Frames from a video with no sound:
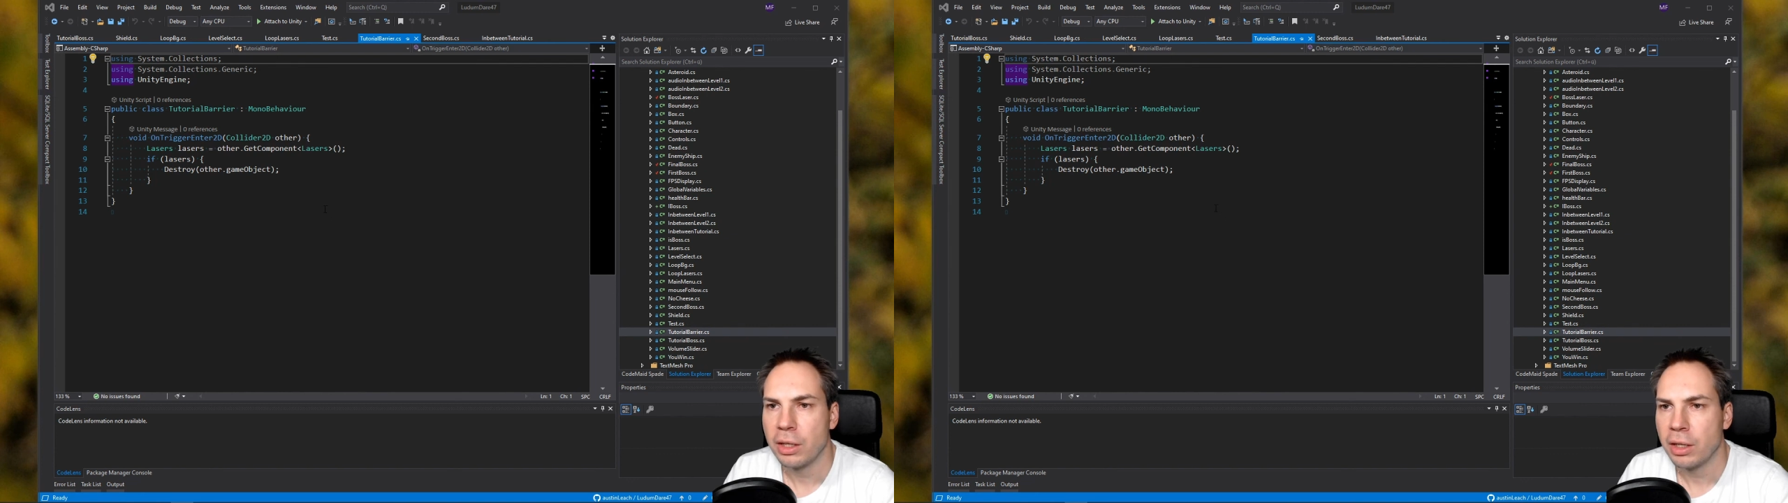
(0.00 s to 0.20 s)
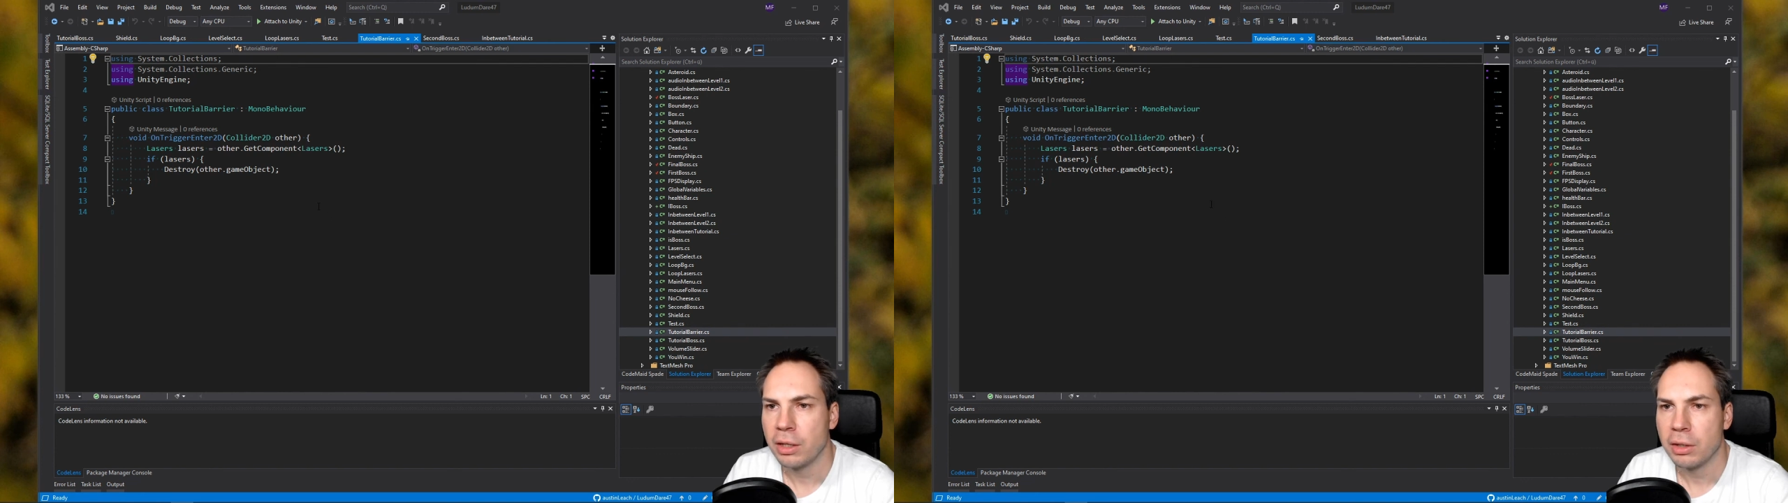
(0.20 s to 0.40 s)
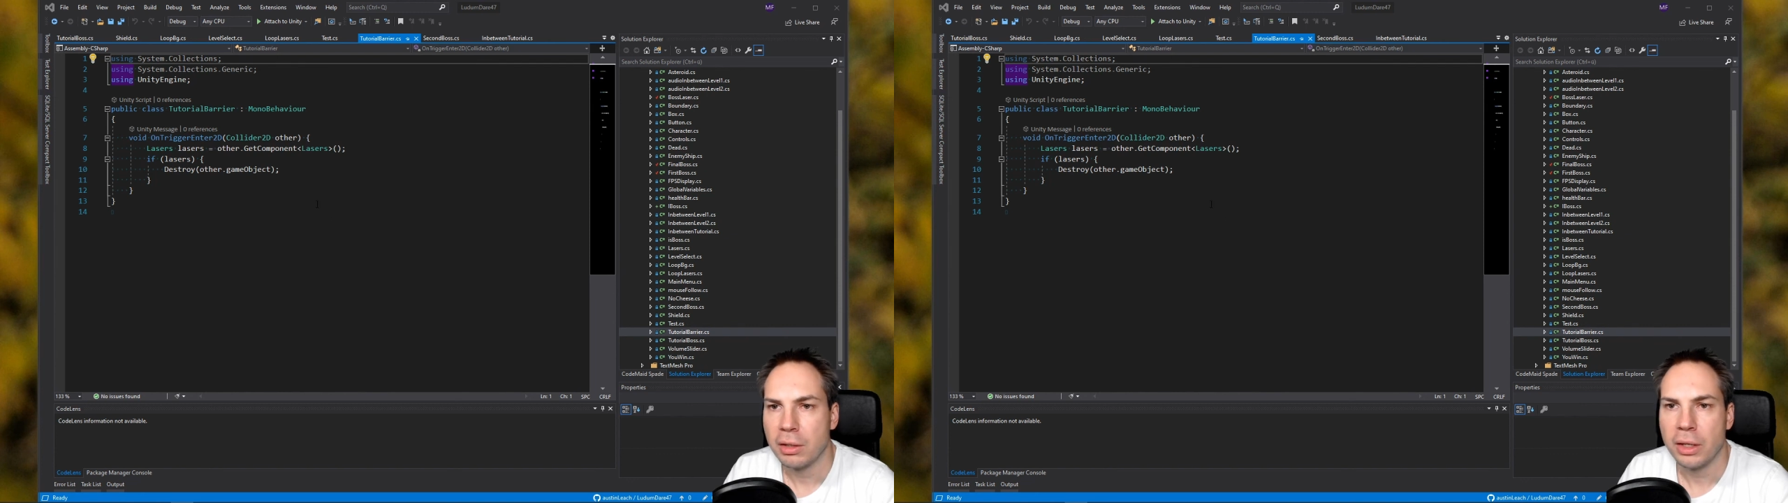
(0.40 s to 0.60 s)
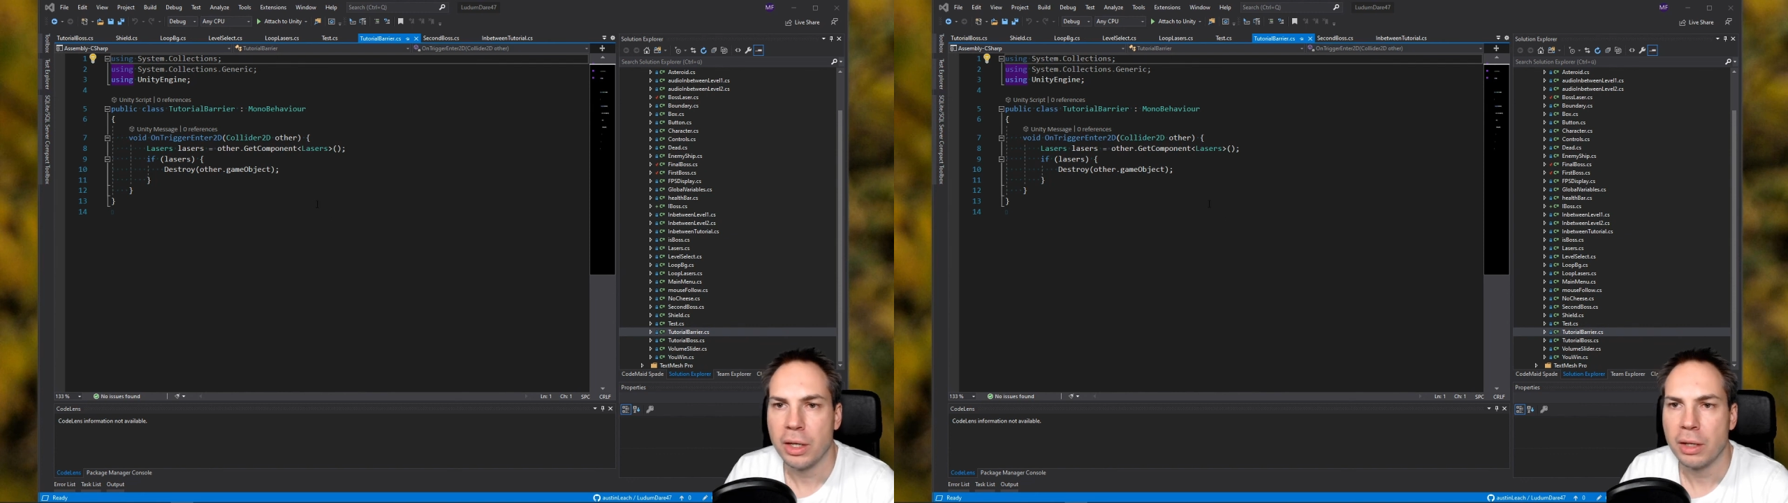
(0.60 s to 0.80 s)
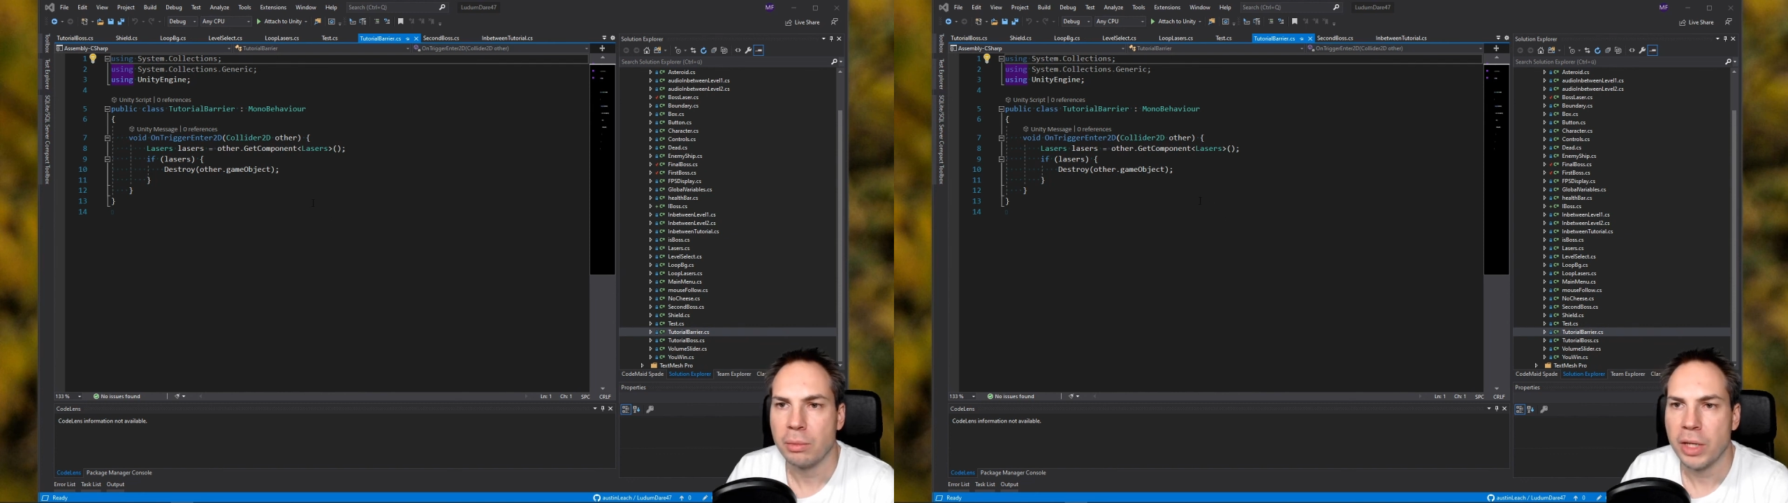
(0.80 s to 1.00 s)
I
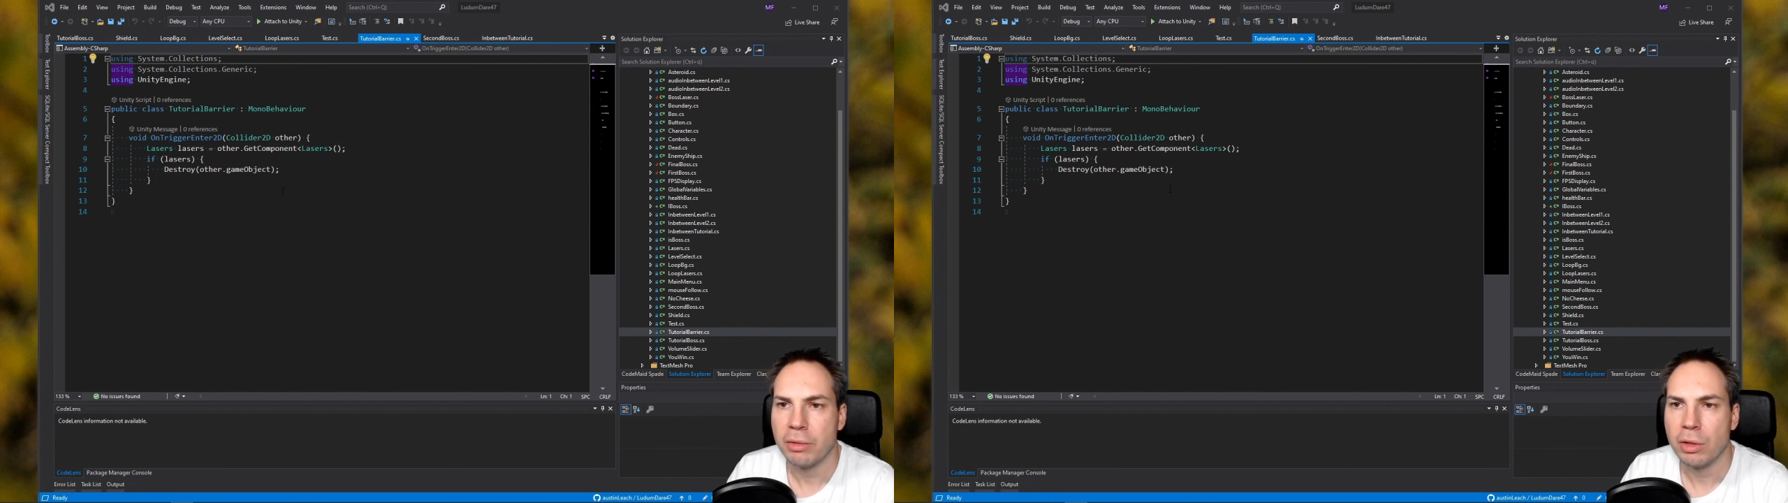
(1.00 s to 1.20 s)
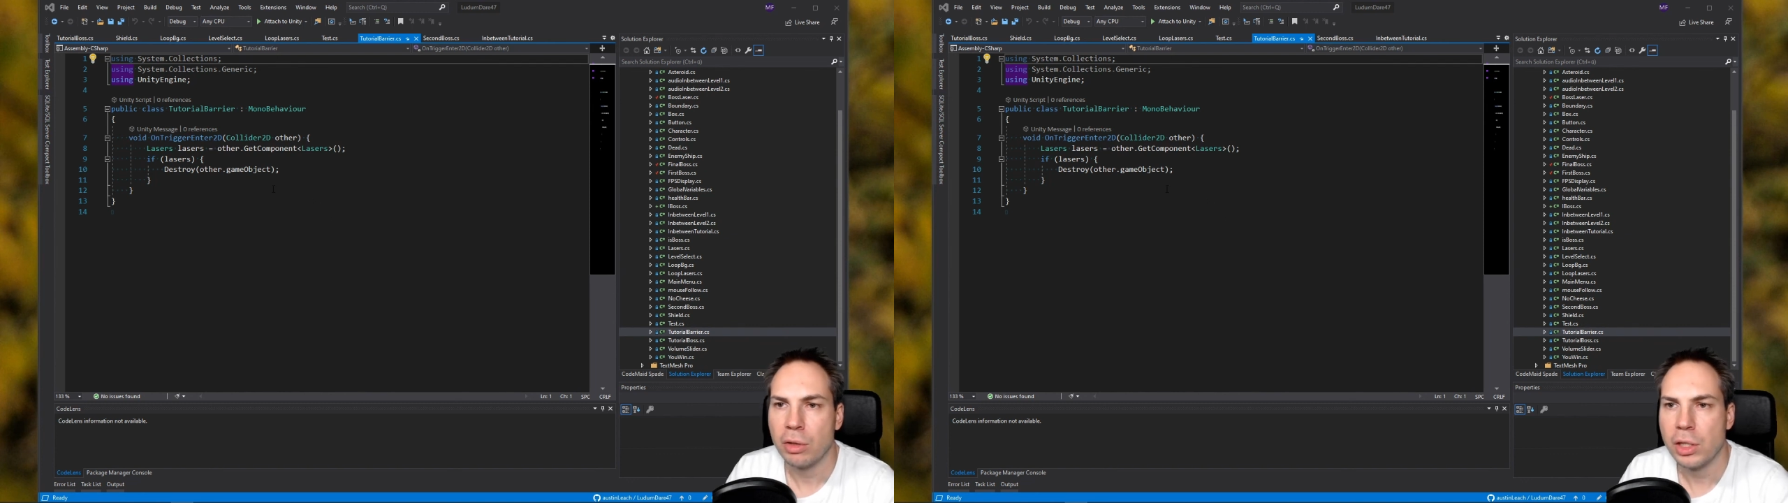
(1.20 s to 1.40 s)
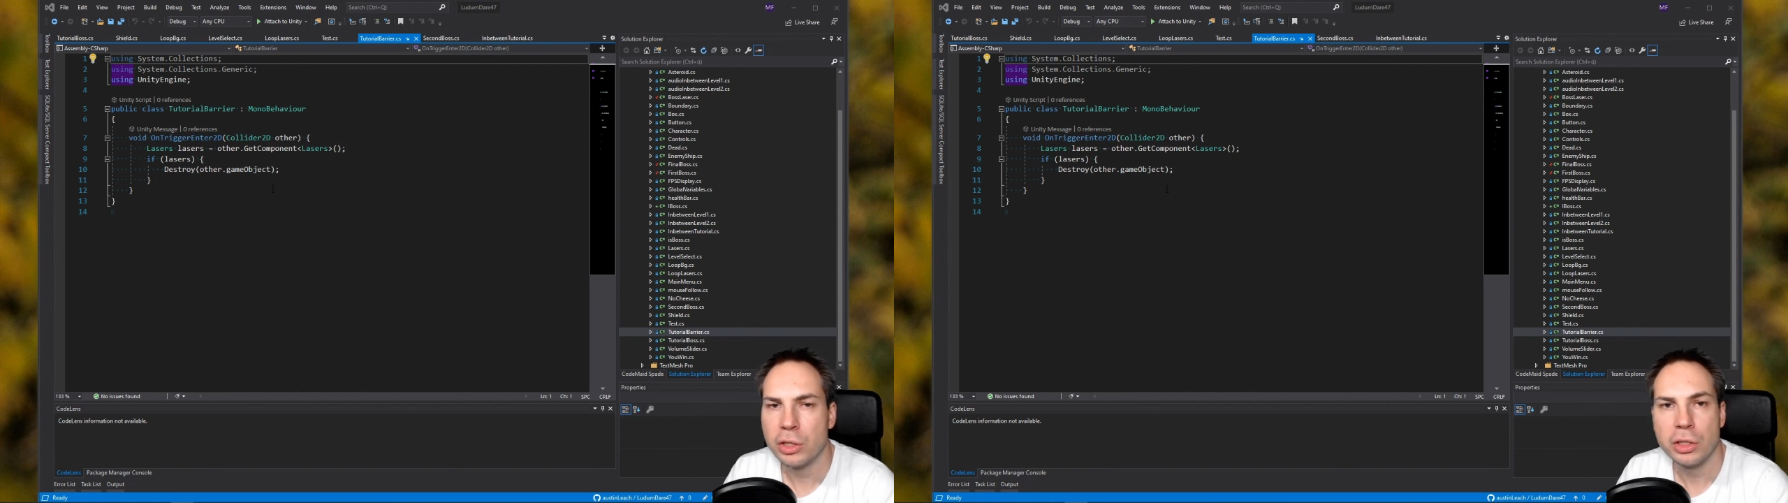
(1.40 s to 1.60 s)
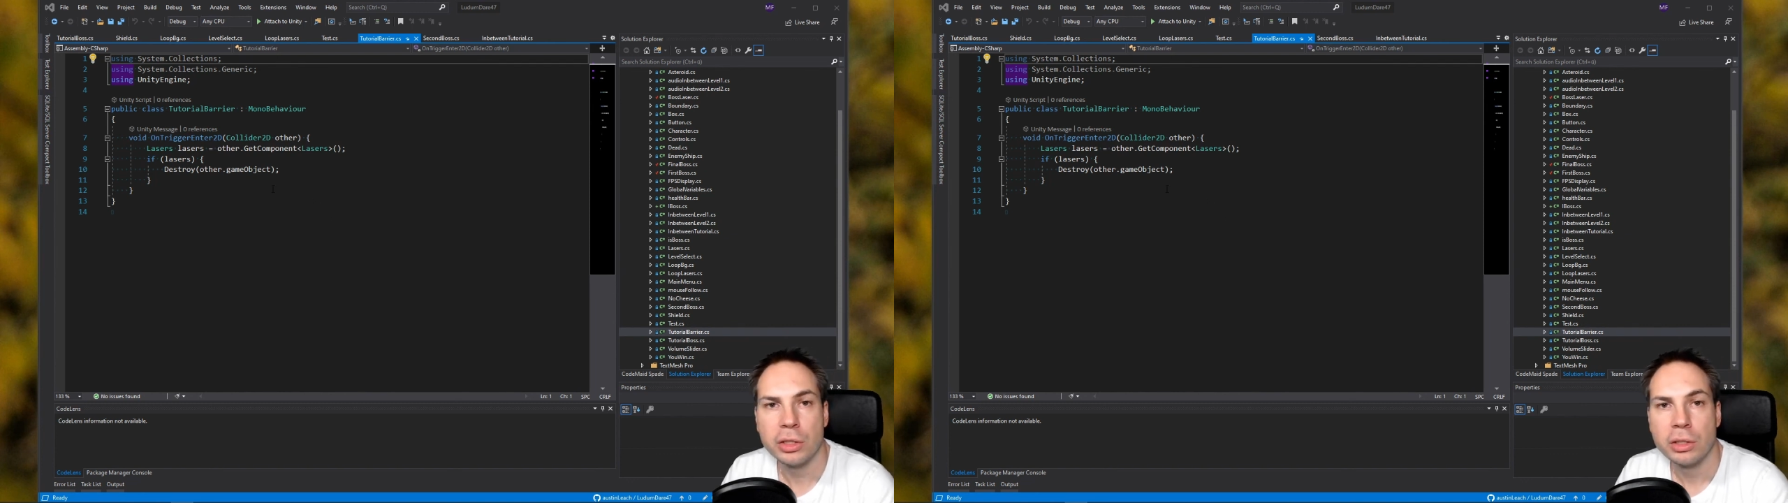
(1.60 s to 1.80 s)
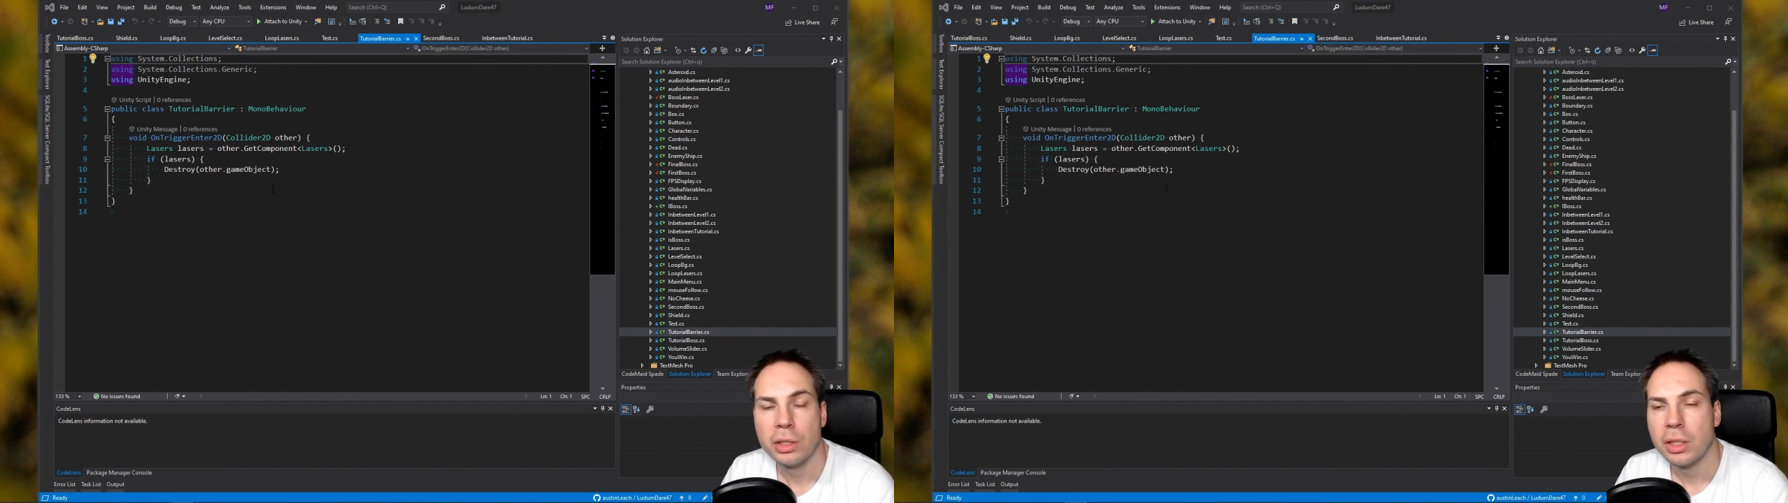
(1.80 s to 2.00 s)
have a collision,